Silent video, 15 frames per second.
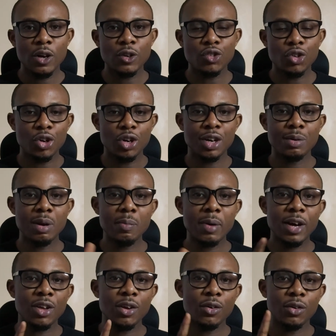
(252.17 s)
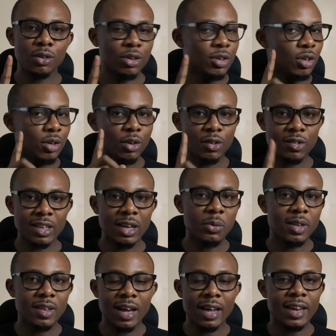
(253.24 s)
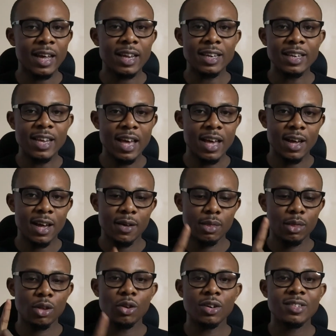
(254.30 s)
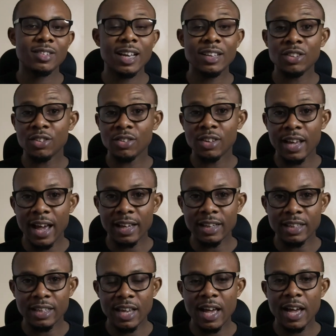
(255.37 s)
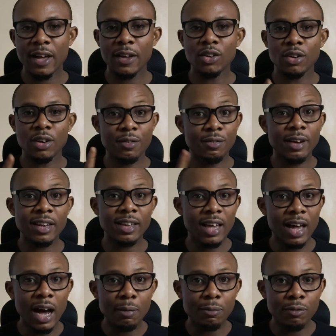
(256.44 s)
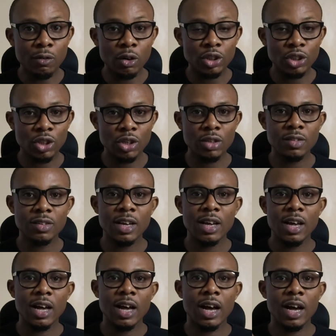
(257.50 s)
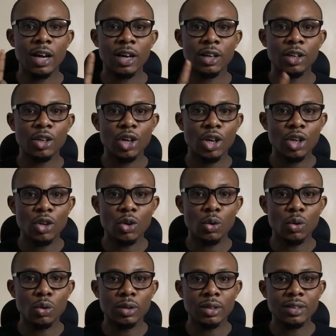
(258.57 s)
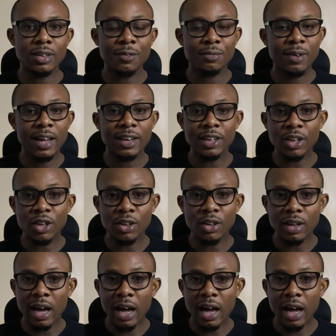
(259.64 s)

So remember, you start with an idea, you research into the idea, you define the app functions, you define the